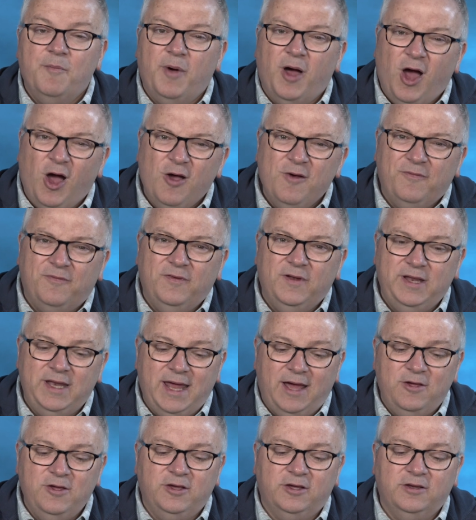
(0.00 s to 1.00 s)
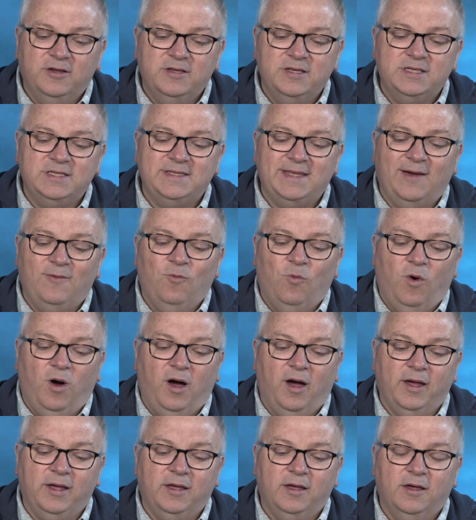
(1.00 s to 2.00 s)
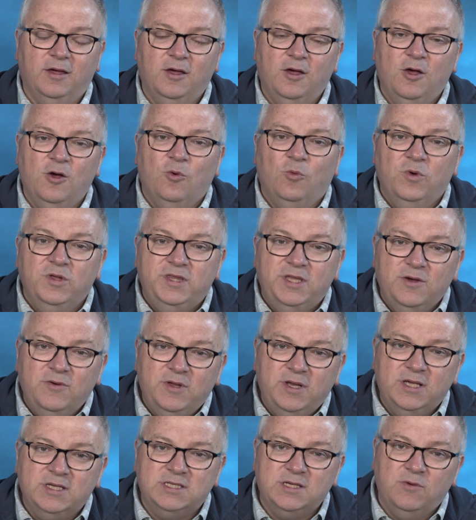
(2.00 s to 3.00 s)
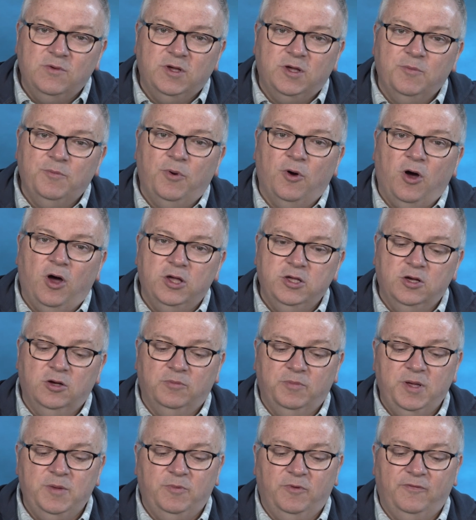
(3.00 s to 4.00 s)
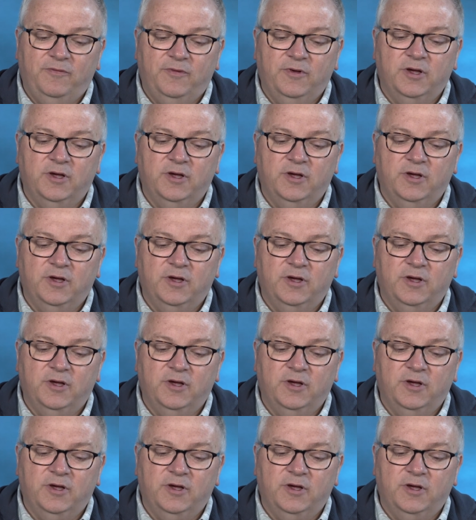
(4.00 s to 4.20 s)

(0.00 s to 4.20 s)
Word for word: but hopefully now you can understand why. We're doing it so we can put our young people